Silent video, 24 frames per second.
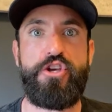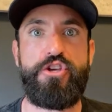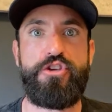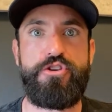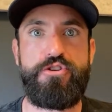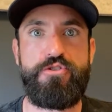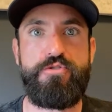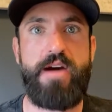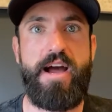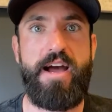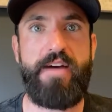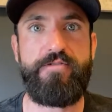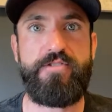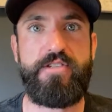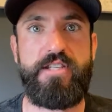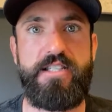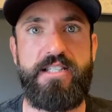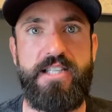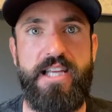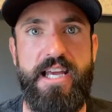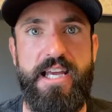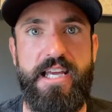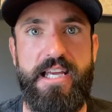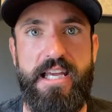You have to
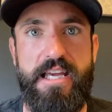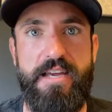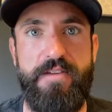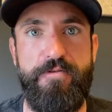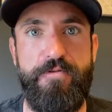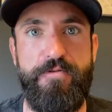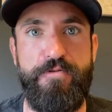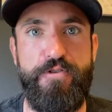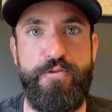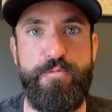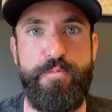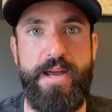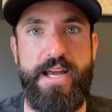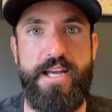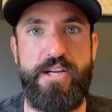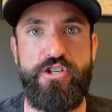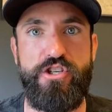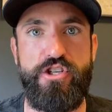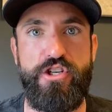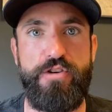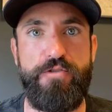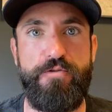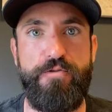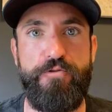take
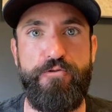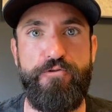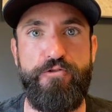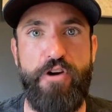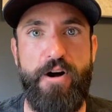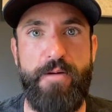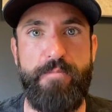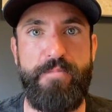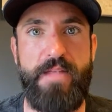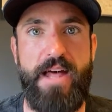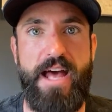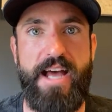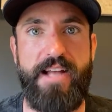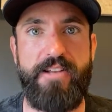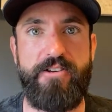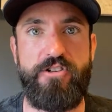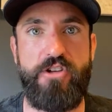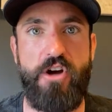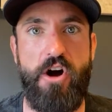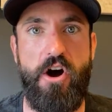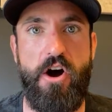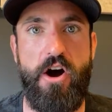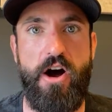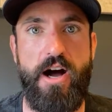information from that
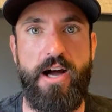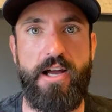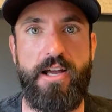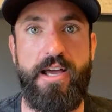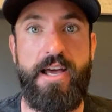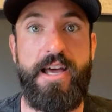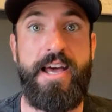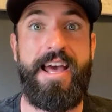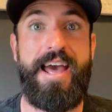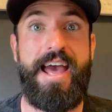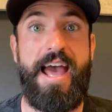dog